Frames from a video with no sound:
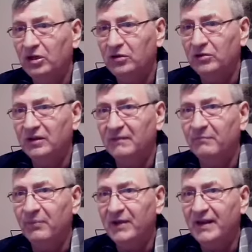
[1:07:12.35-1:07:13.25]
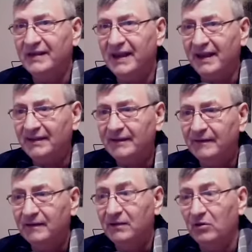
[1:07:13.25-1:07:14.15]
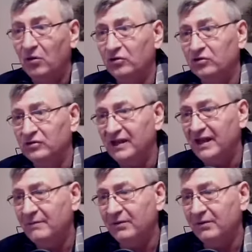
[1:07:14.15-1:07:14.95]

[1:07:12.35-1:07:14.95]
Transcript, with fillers: You can pray again or today,